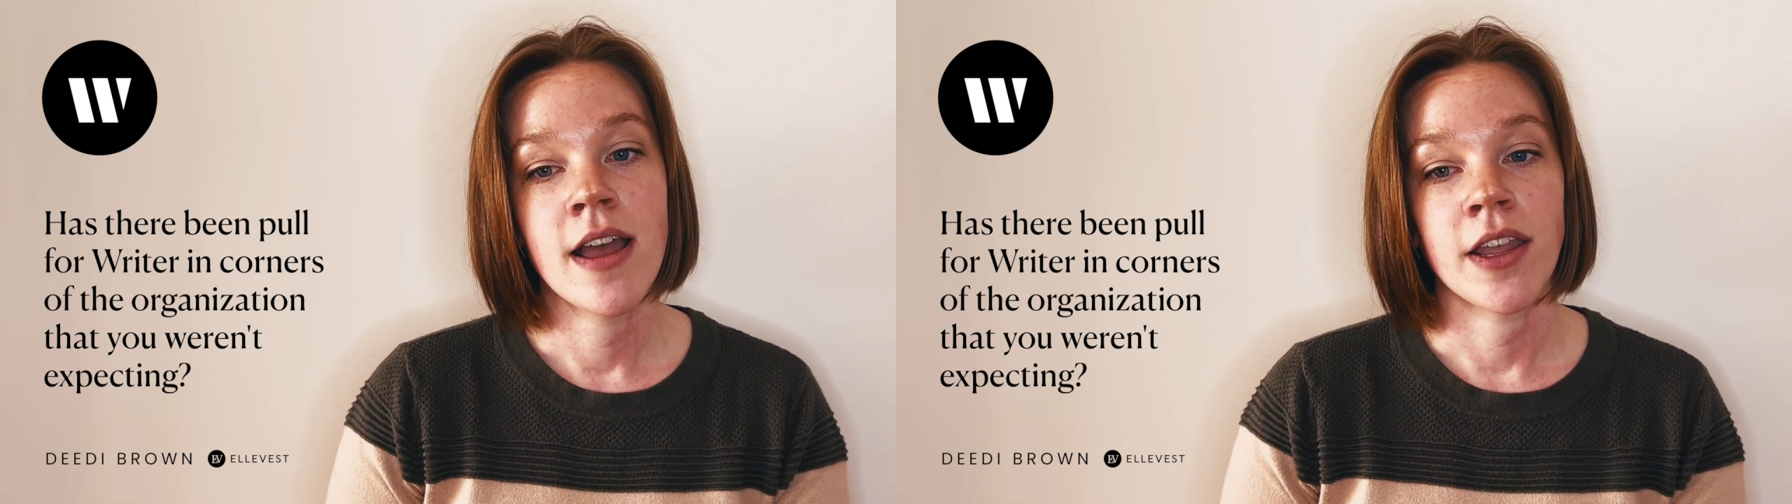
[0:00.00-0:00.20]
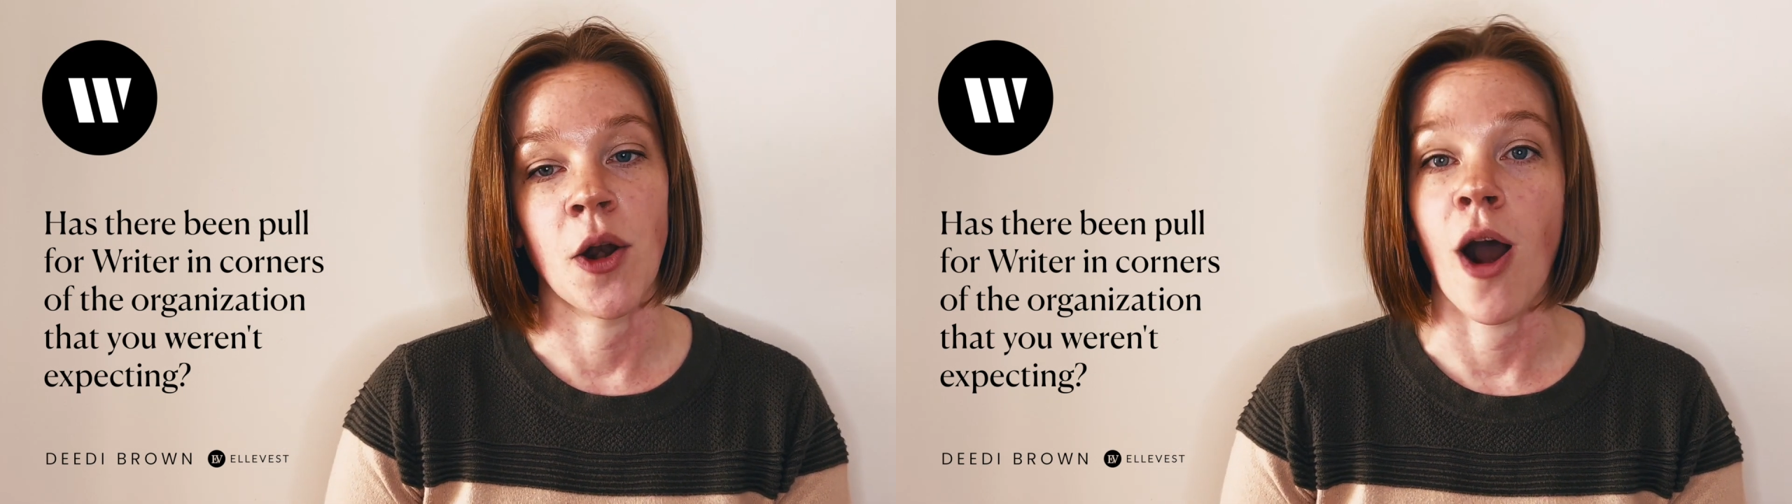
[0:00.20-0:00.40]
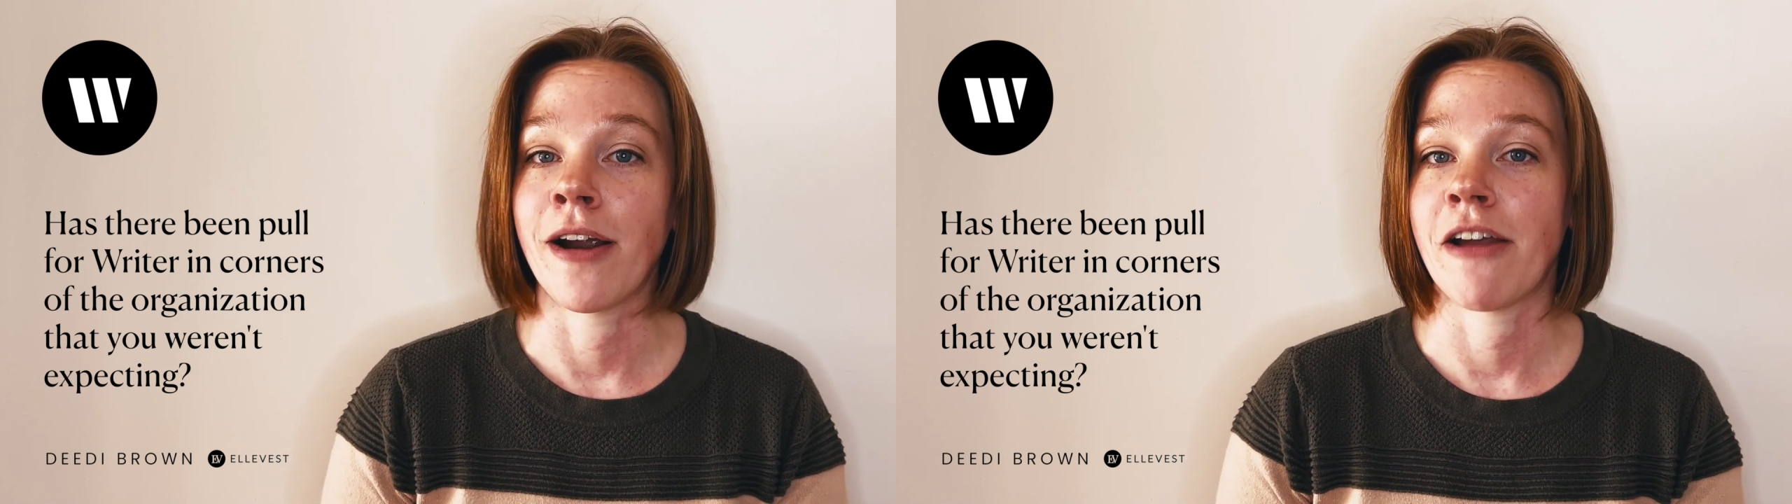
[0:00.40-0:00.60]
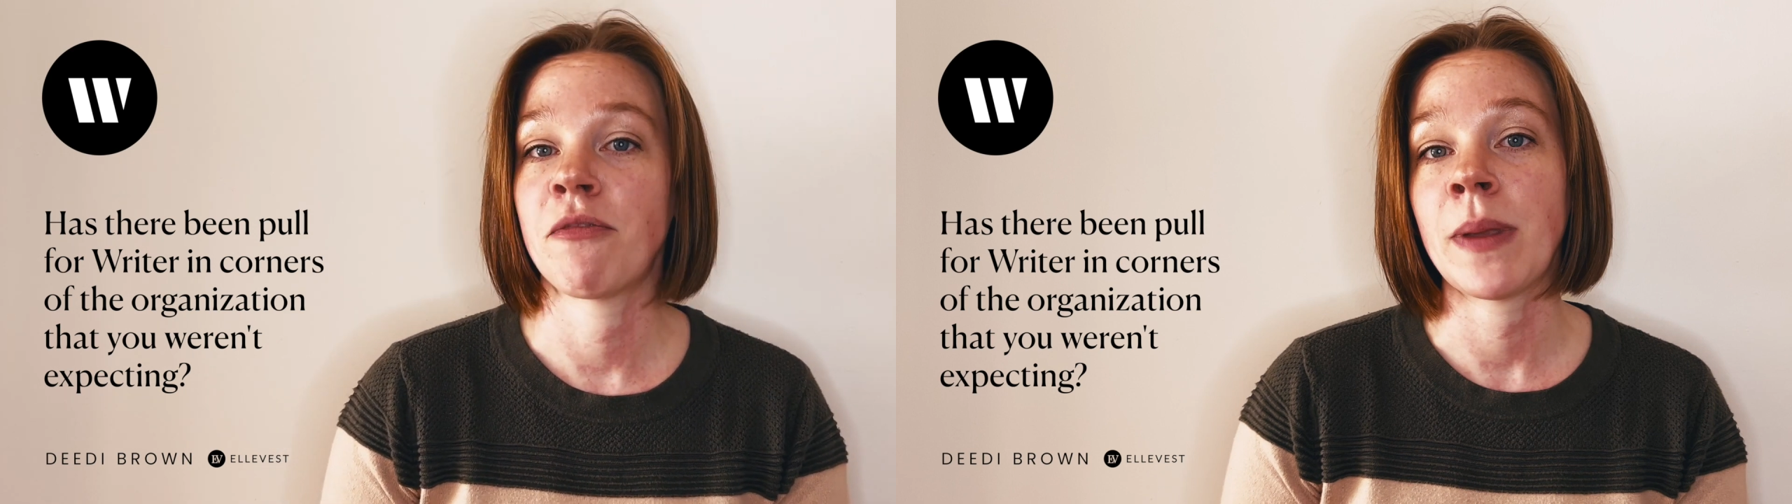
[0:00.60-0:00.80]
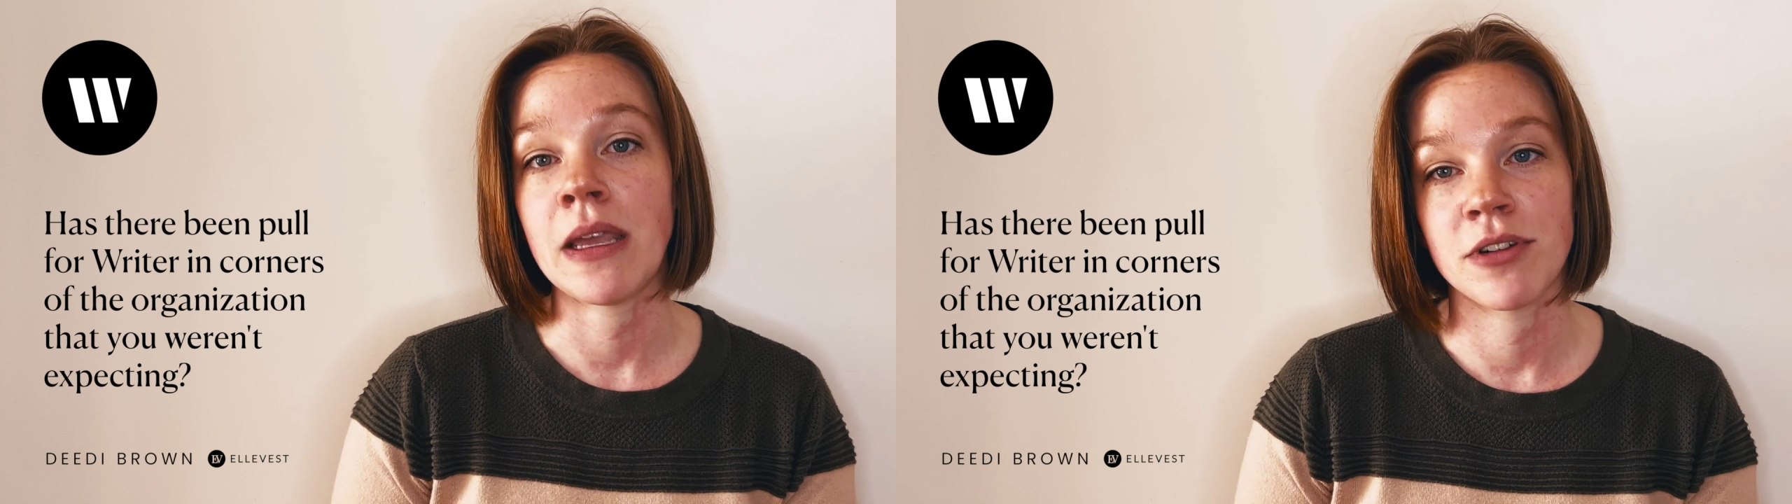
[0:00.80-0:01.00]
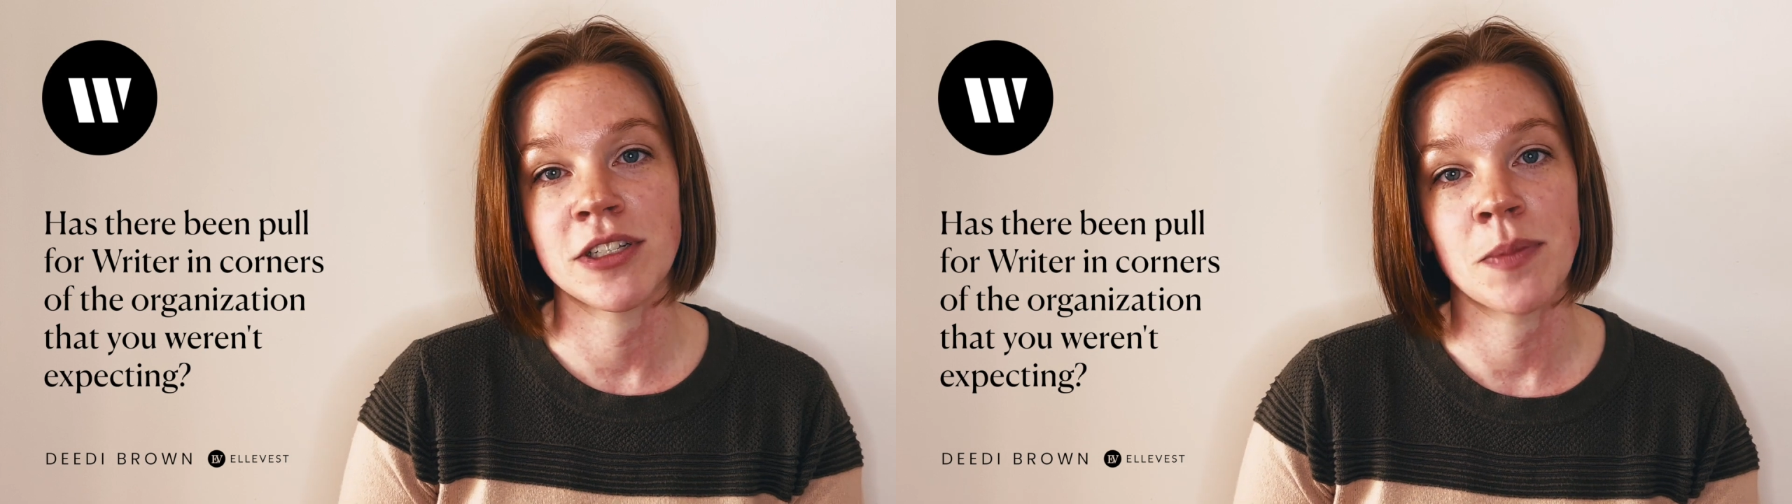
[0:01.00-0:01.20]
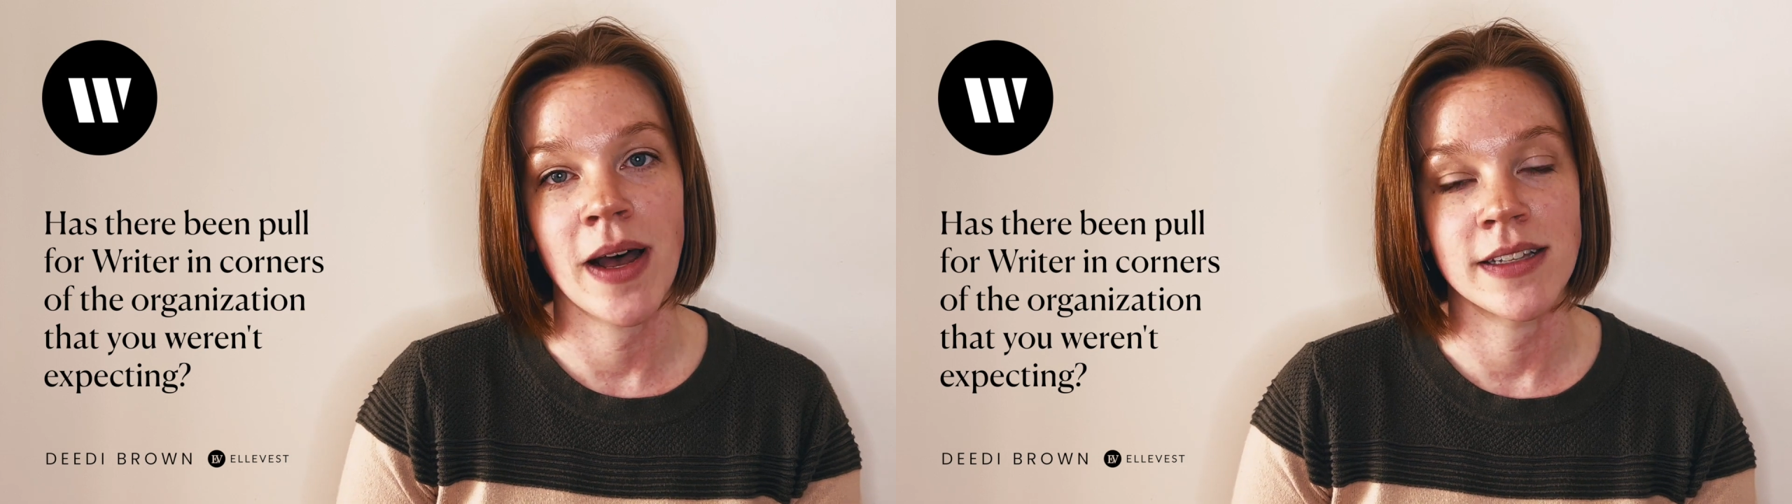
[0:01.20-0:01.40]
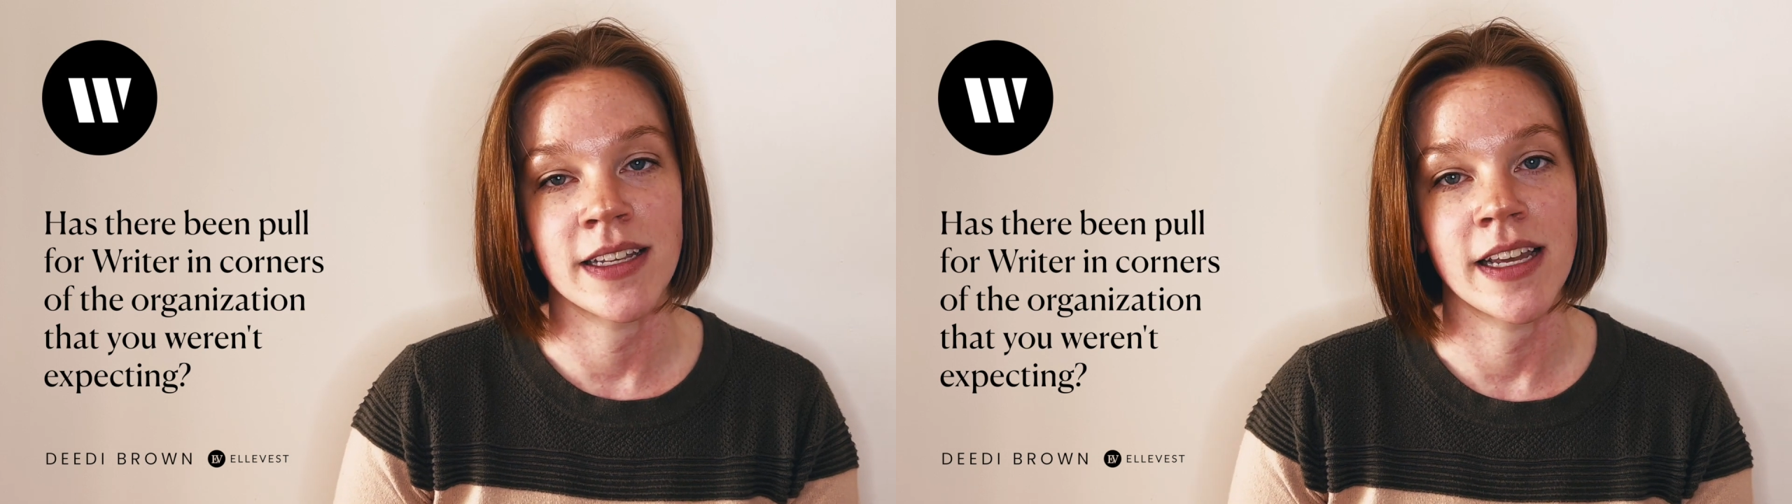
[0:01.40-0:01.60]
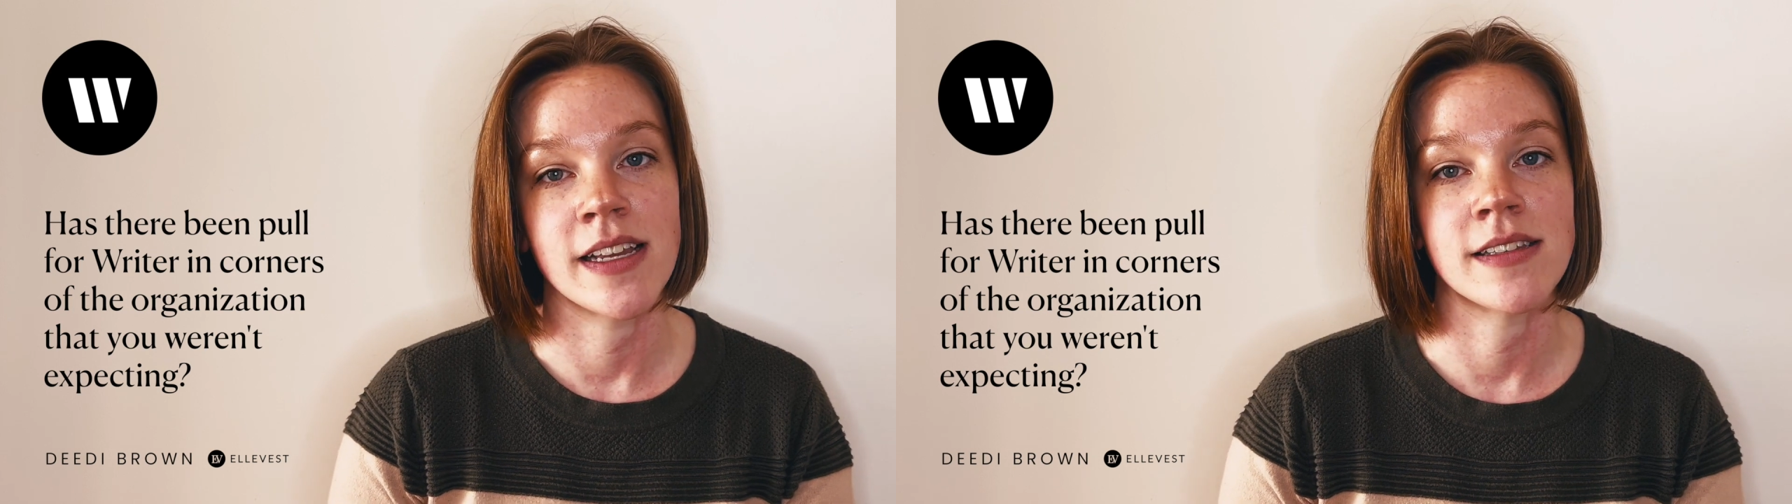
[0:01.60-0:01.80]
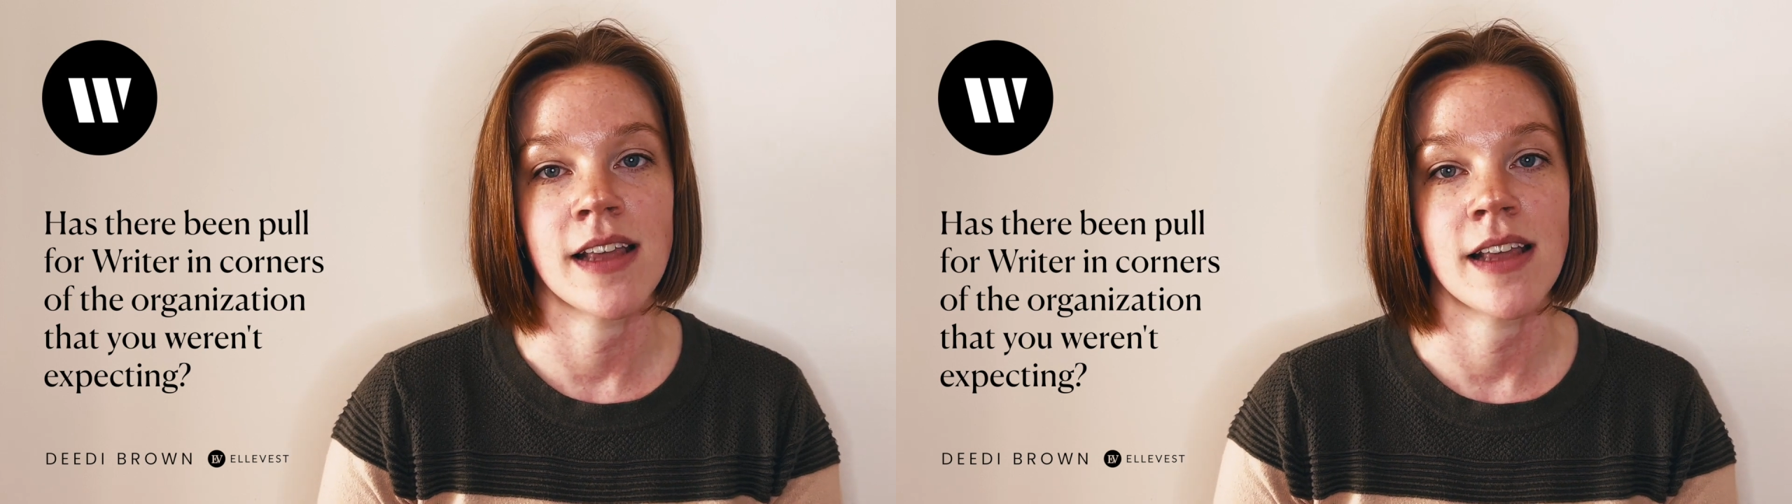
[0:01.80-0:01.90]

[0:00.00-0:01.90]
RFP responses